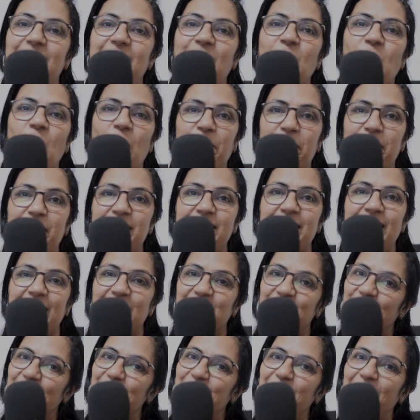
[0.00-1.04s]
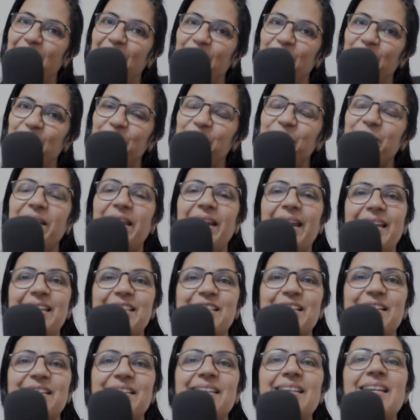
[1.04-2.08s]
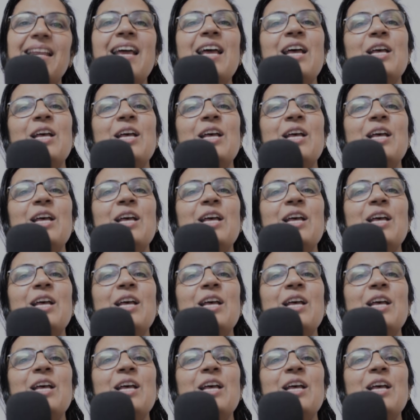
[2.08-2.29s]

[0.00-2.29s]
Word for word: the comment section below. Right children?